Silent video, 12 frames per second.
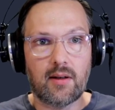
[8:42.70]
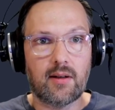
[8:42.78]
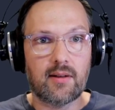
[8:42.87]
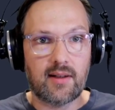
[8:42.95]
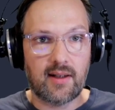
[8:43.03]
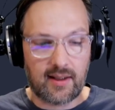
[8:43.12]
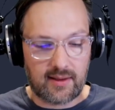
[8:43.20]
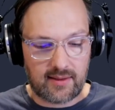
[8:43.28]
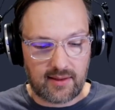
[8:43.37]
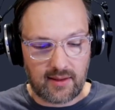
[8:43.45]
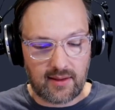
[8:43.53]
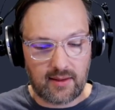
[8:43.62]
text
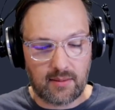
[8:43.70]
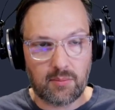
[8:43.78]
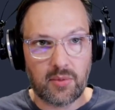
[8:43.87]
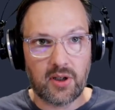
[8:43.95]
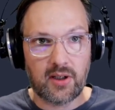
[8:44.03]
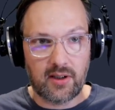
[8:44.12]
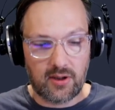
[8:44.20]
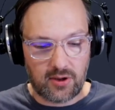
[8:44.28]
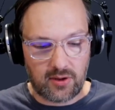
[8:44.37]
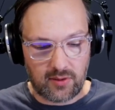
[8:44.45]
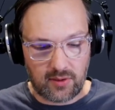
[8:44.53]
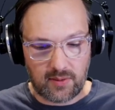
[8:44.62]
in body
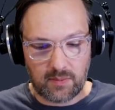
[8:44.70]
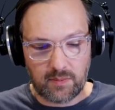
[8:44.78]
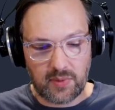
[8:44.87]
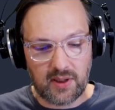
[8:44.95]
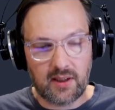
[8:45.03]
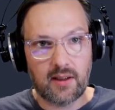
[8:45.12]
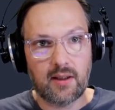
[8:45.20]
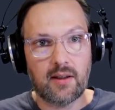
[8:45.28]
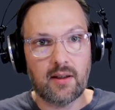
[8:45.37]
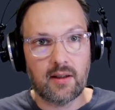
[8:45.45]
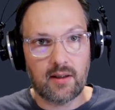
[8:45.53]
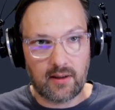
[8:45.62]
should be
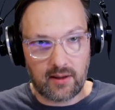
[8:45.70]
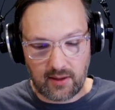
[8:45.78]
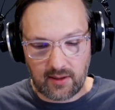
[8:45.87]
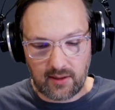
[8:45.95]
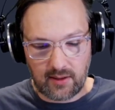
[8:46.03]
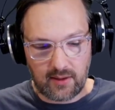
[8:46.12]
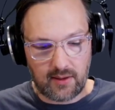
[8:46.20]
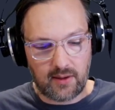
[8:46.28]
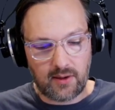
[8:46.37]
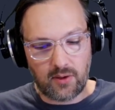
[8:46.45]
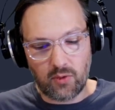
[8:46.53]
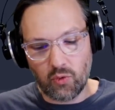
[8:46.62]
color
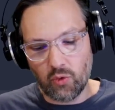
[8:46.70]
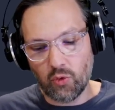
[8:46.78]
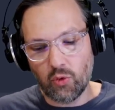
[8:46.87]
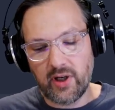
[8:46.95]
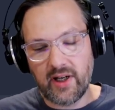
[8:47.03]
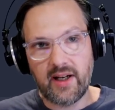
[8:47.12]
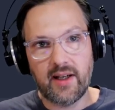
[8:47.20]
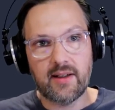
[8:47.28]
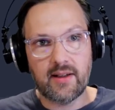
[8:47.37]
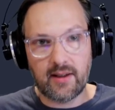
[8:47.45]
red.